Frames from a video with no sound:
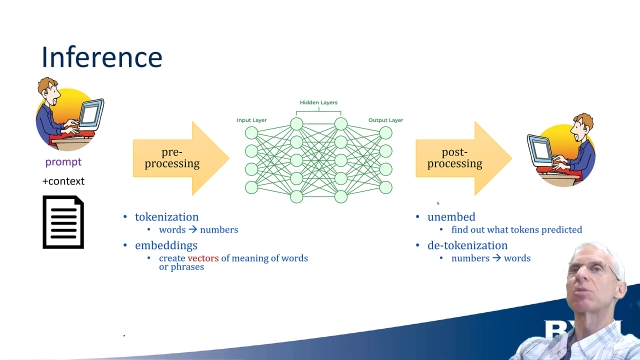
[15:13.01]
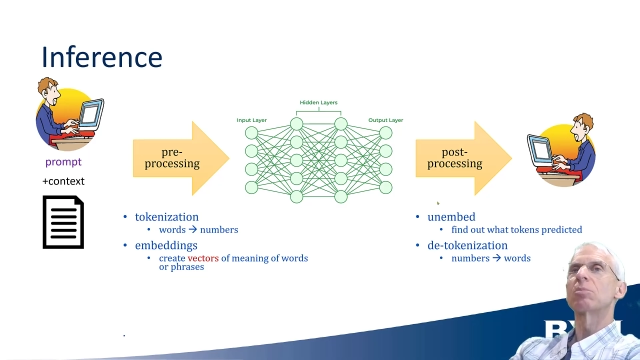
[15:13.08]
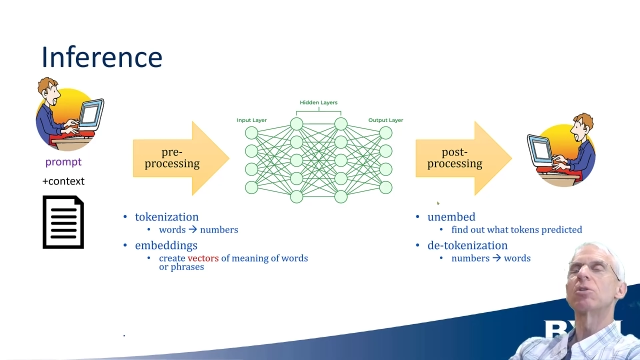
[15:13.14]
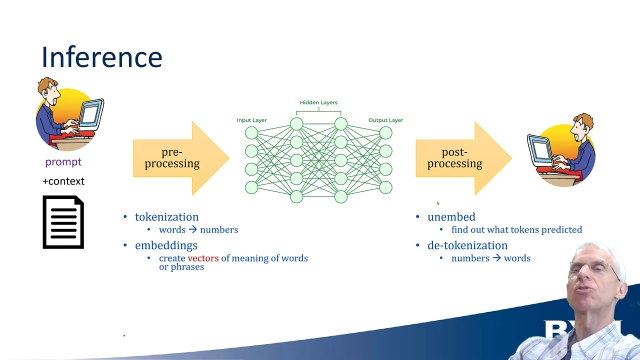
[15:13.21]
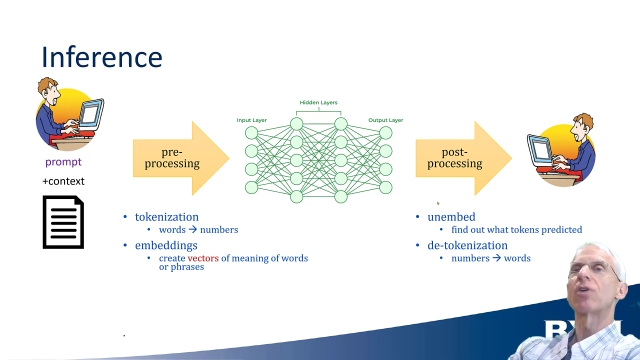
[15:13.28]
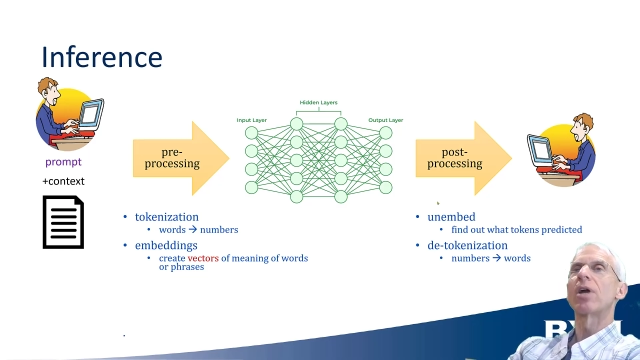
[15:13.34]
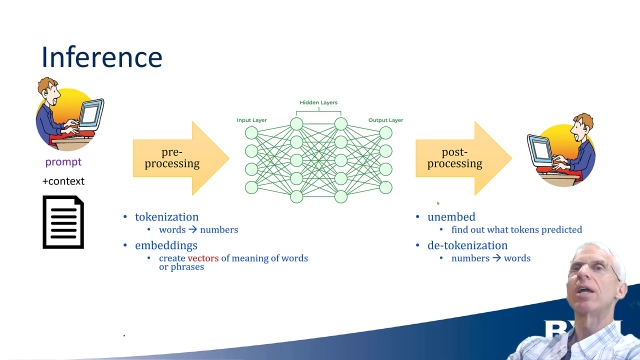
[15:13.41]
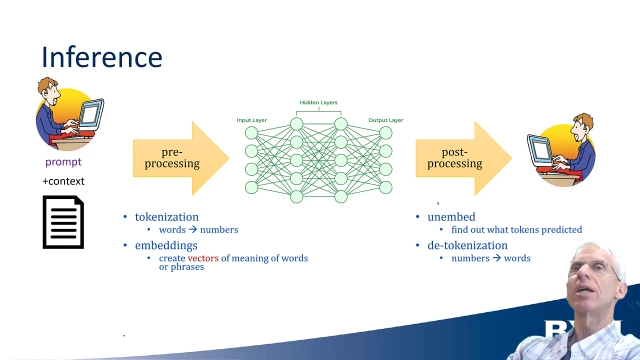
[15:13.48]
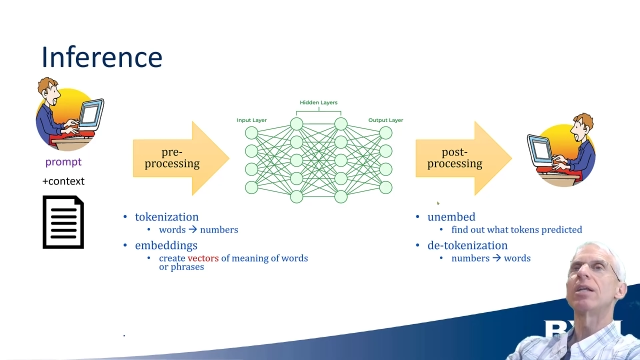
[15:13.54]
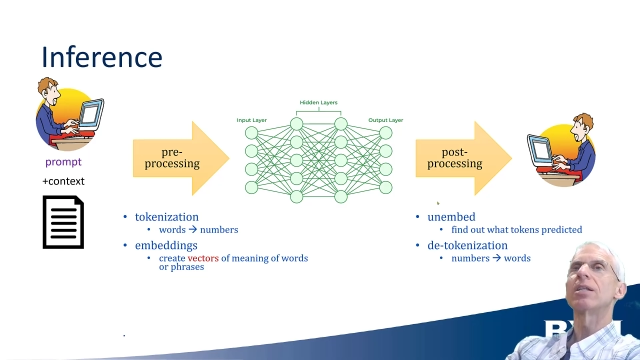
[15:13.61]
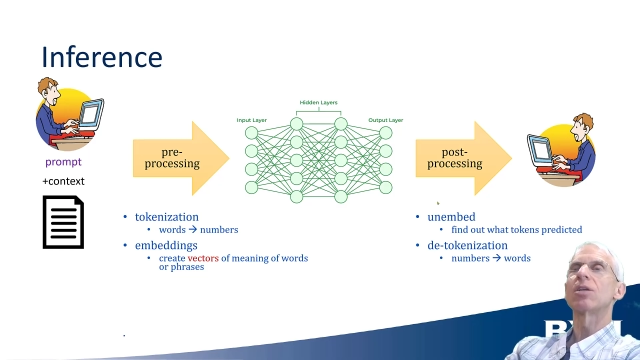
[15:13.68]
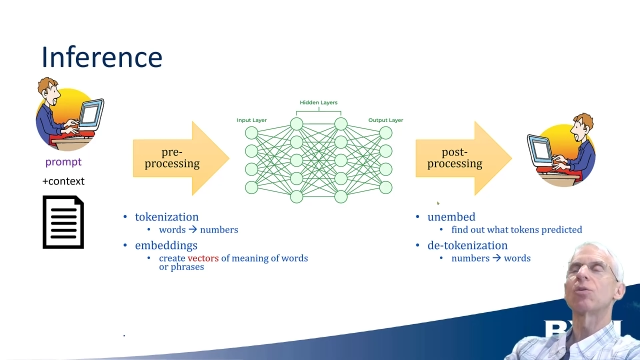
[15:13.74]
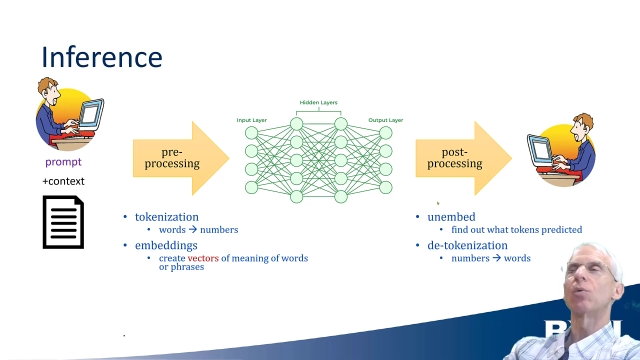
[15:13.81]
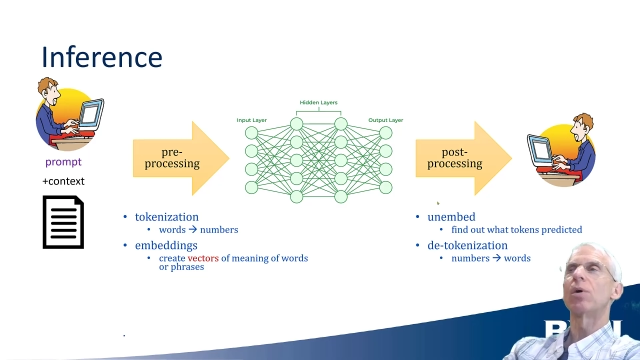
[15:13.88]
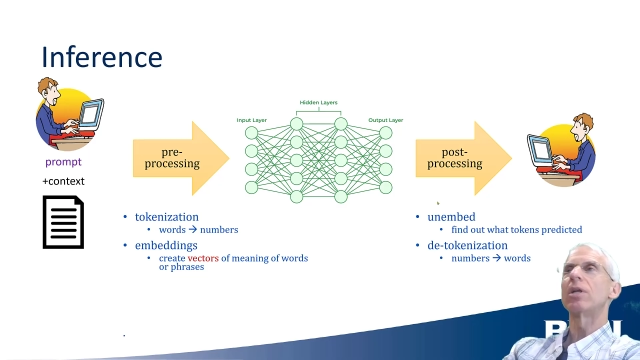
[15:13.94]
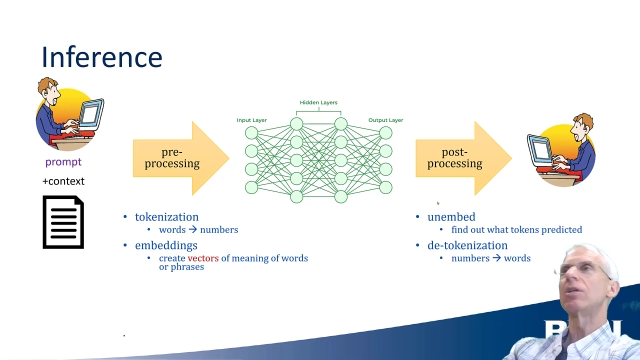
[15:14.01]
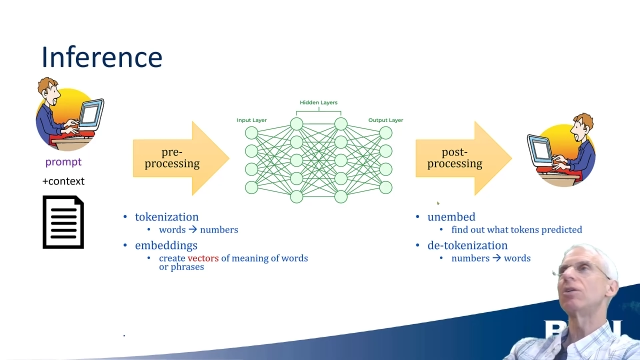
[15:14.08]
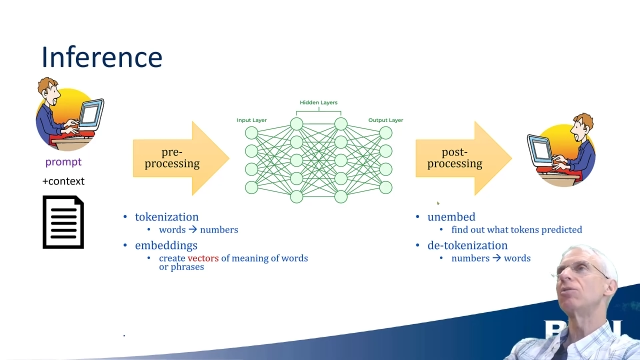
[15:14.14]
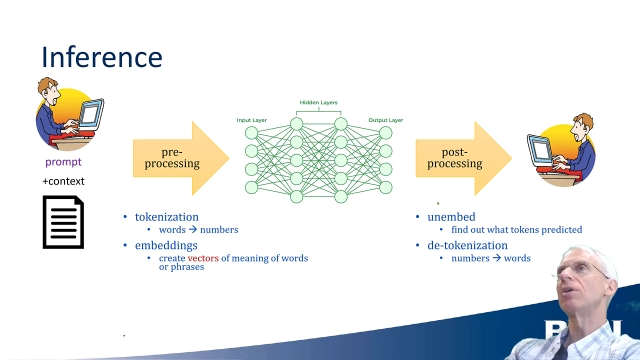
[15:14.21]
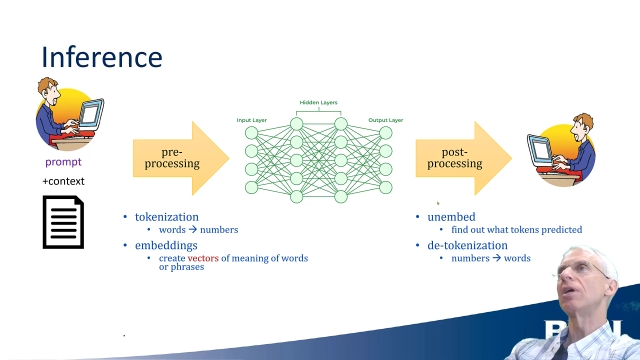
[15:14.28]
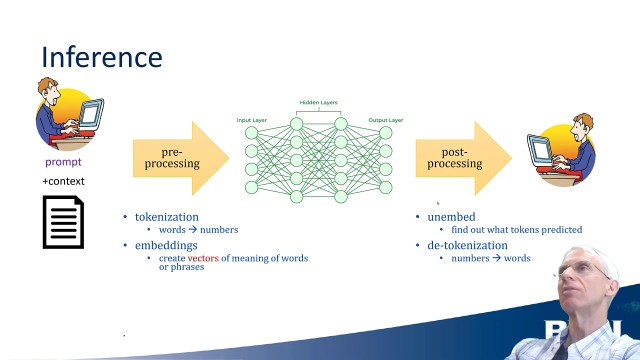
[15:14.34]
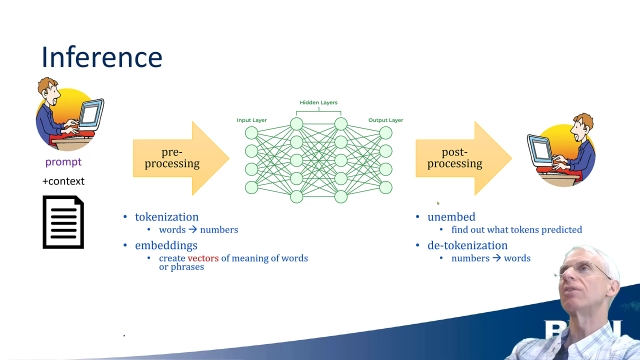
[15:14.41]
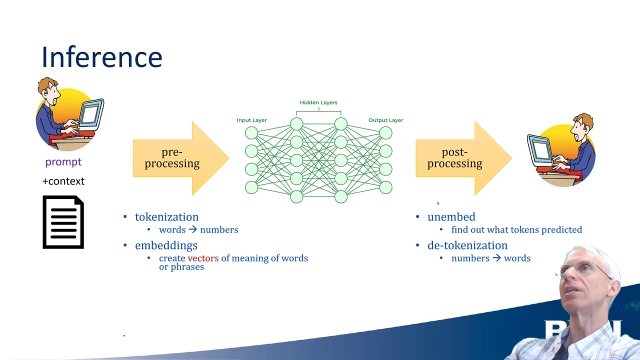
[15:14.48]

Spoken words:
model's been trained that when